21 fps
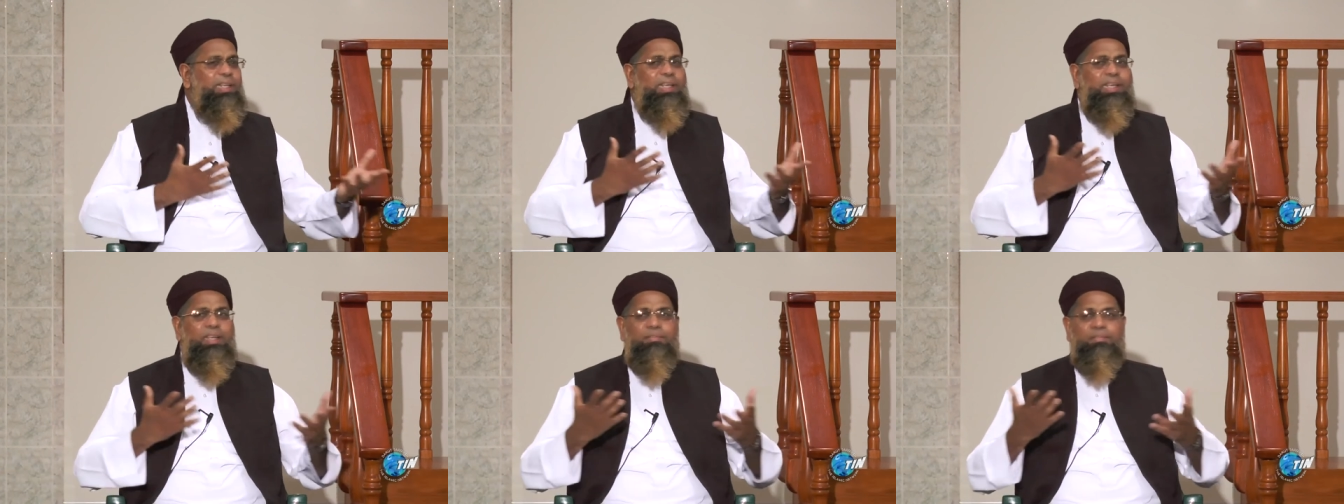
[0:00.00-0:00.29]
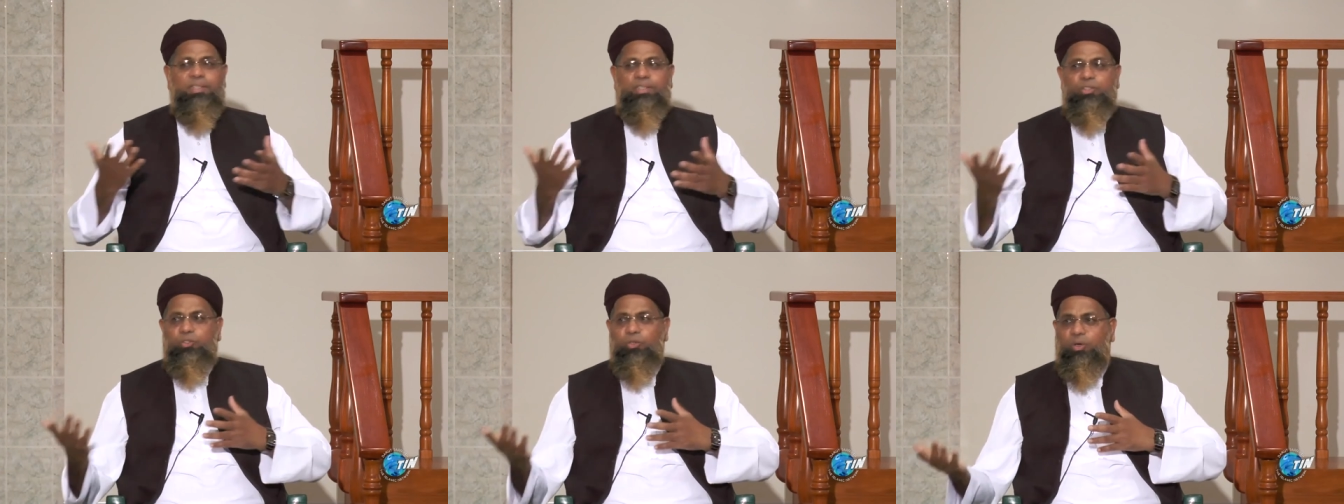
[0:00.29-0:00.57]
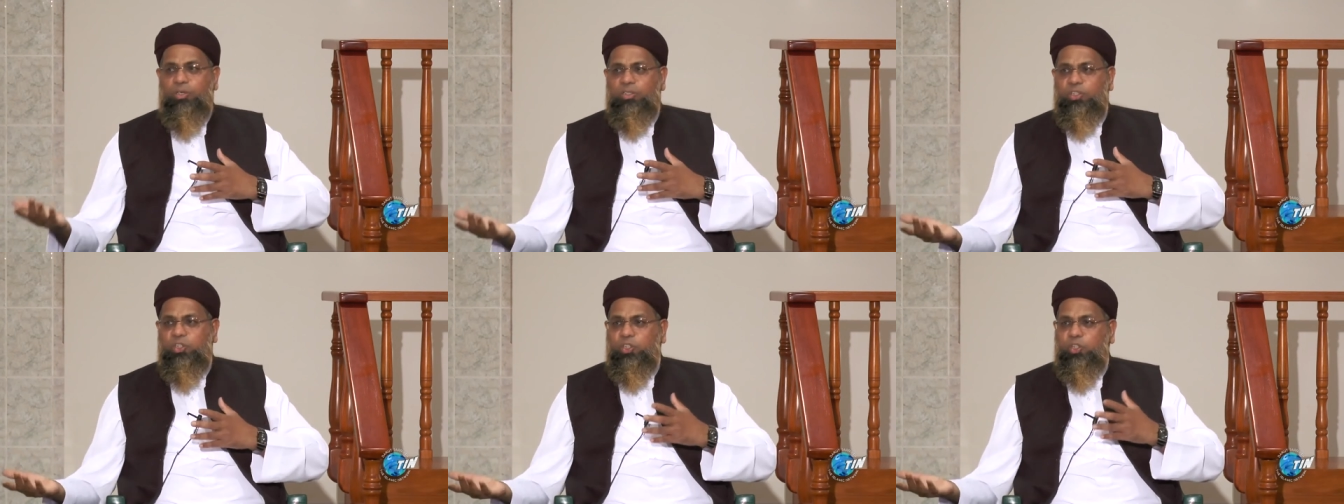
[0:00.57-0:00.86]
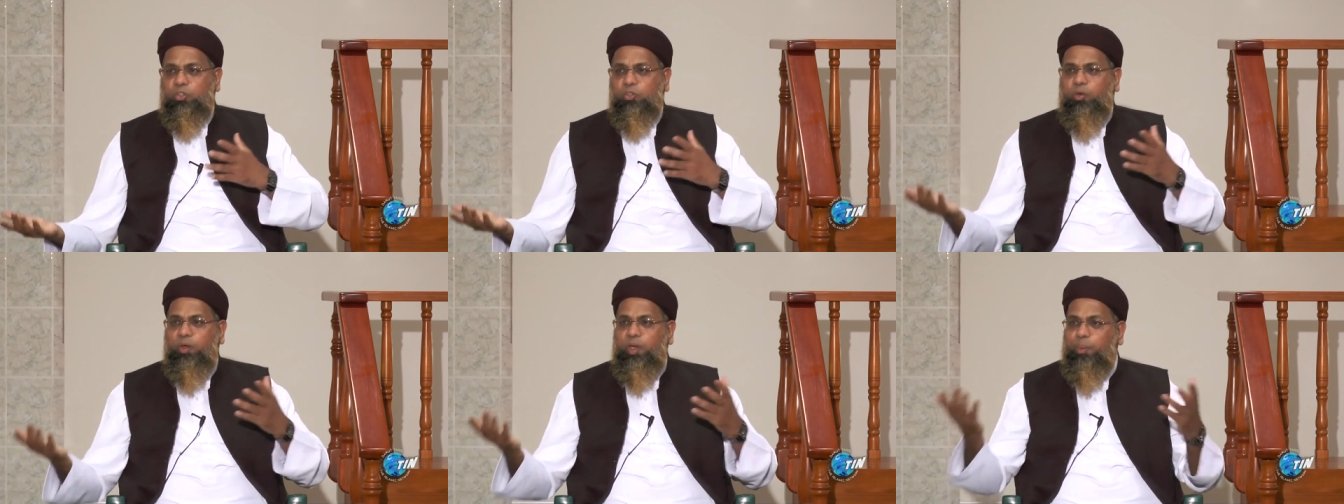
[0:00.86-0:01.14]
evil thoughts
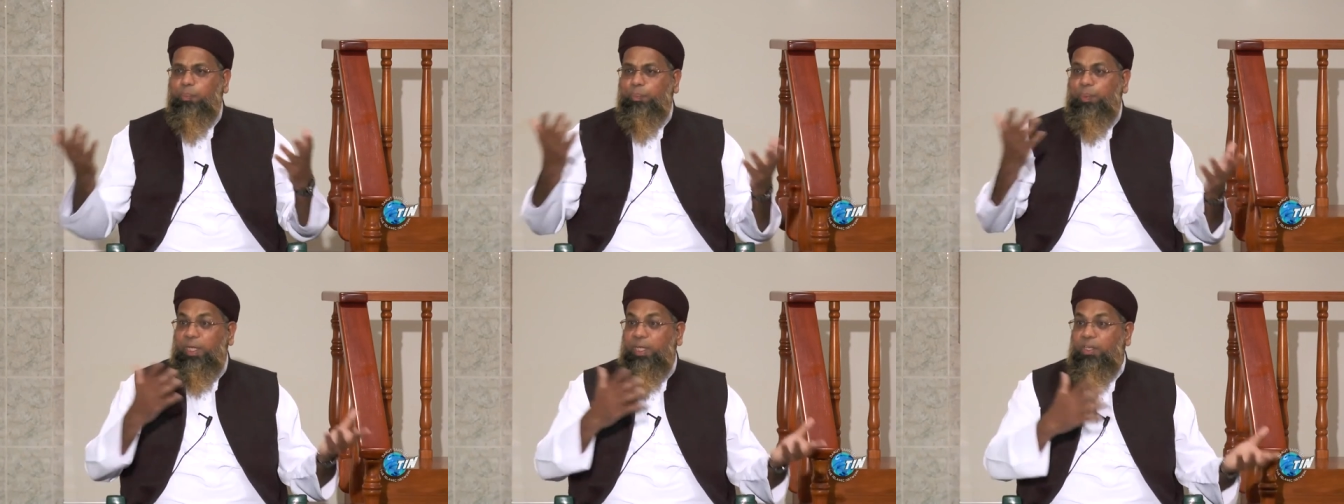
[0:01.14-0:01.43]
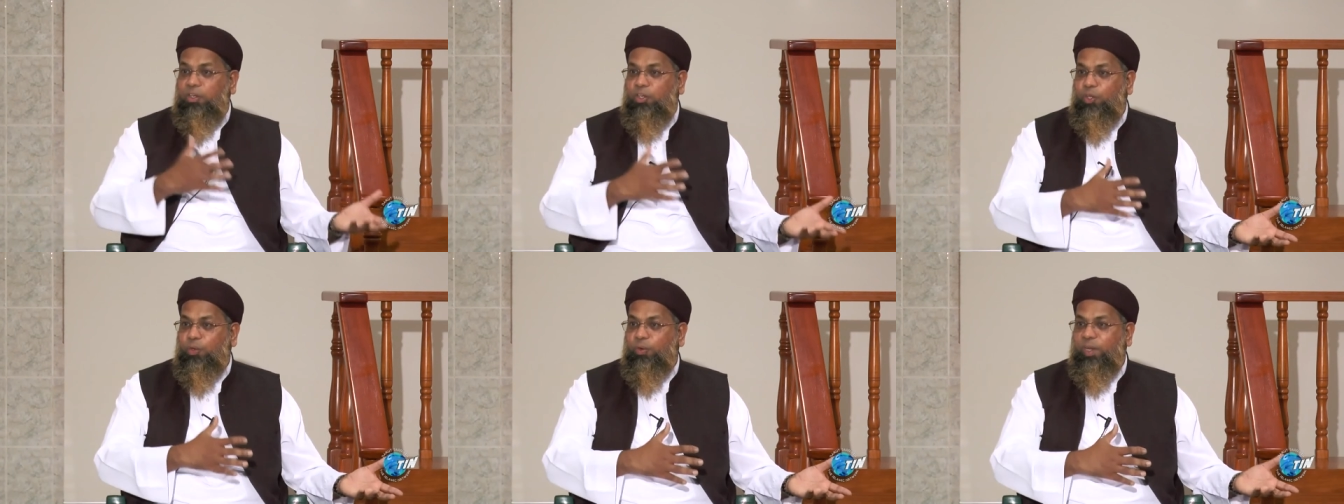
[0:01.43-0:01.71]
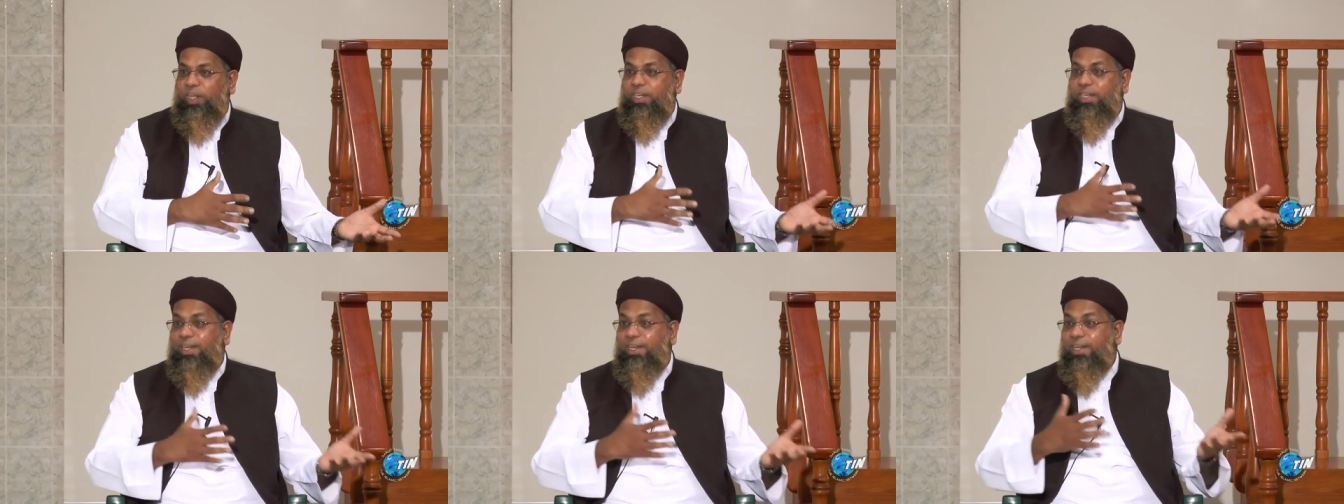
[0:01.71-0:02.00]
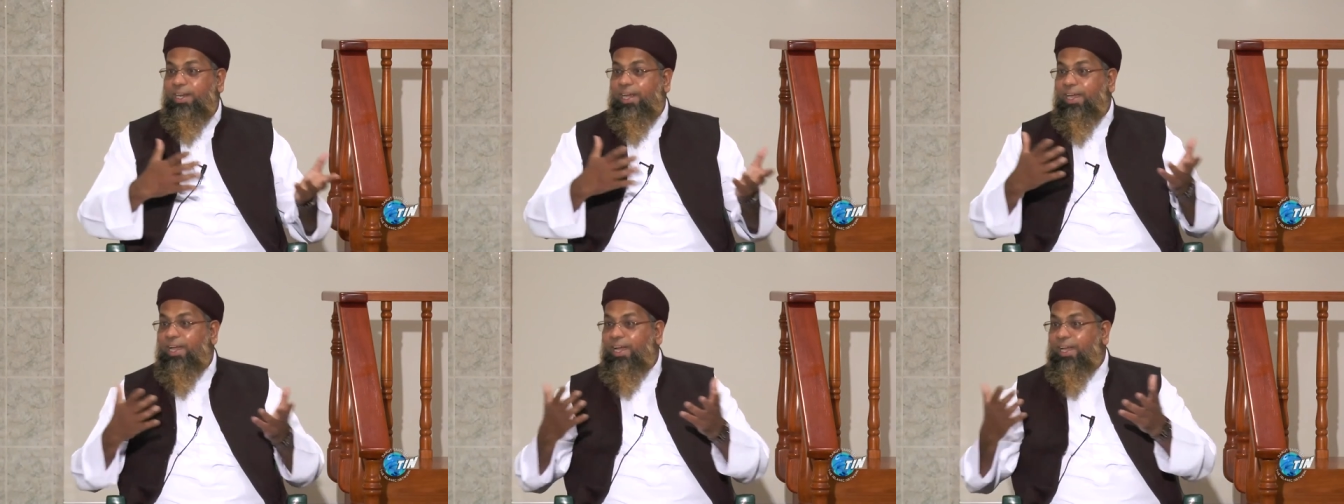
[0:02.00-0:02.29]
creep in during the
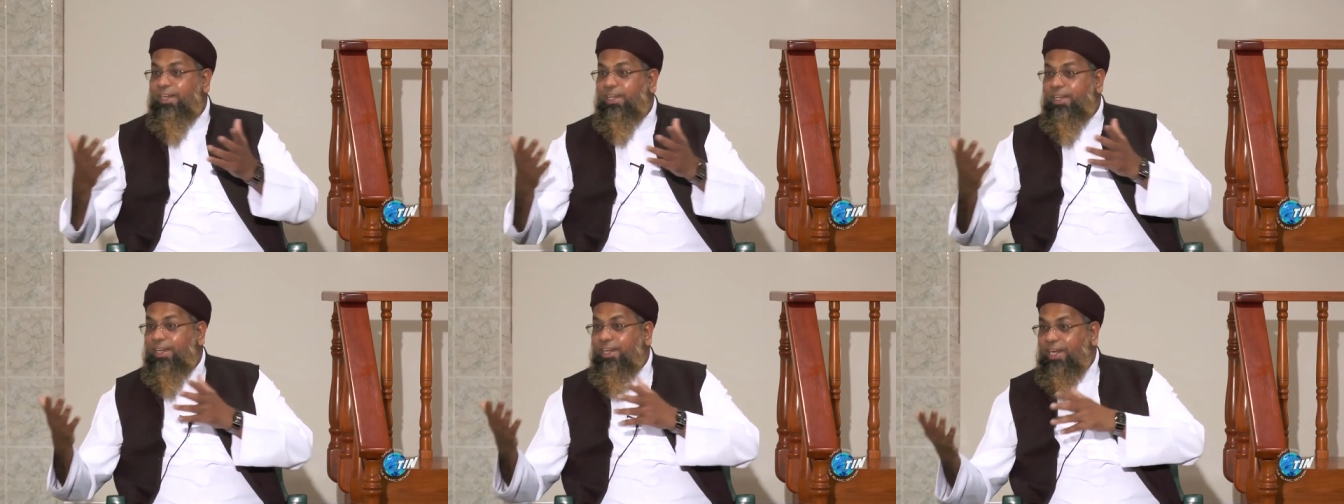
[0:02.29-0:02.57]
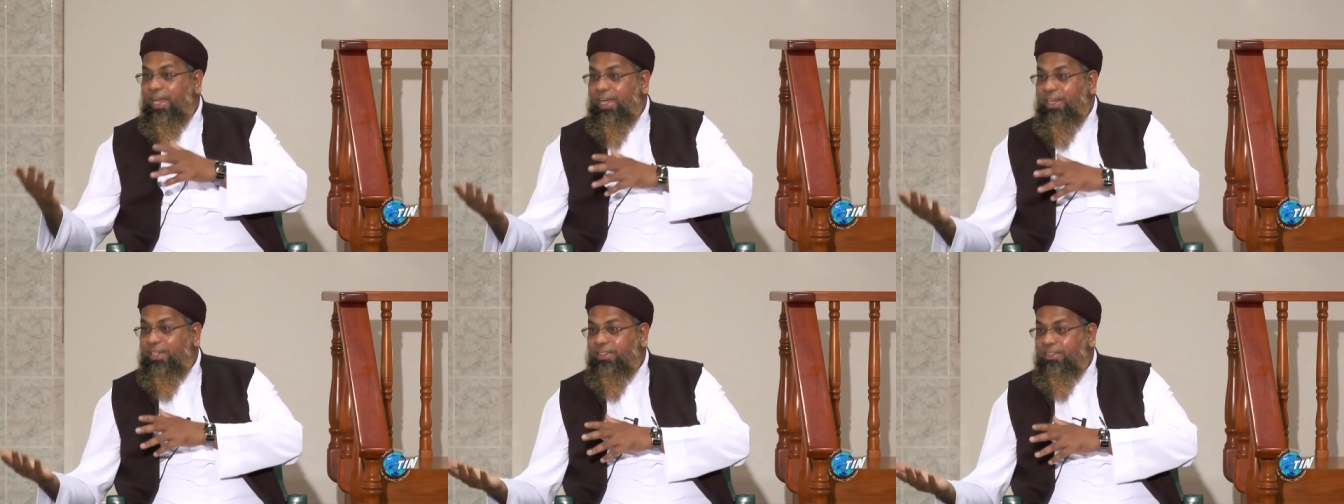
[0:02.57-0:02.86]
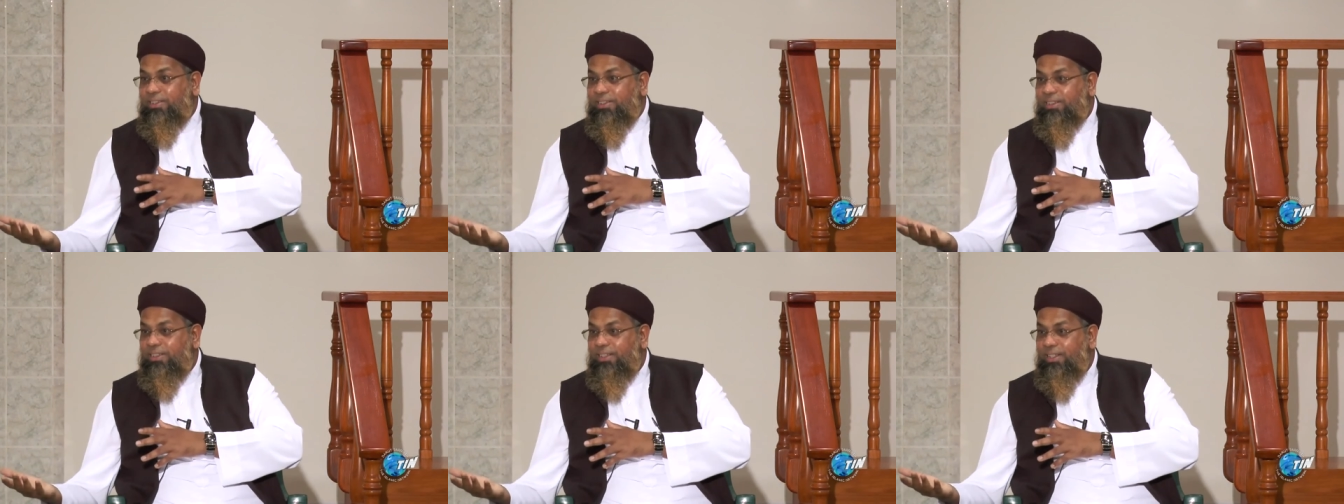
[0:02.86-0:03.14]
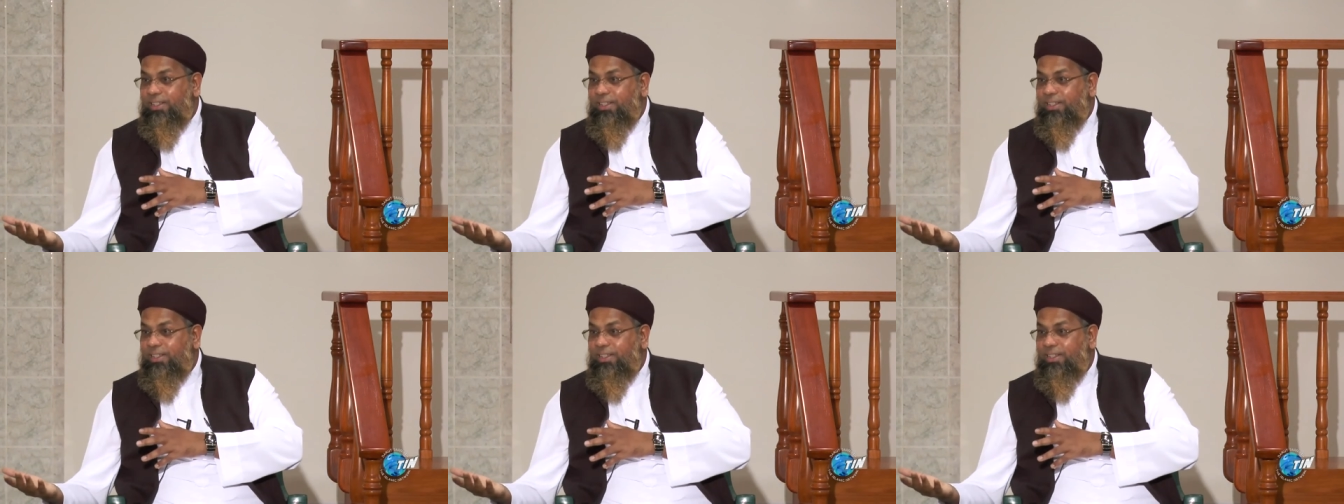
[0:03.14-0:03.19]
day and the night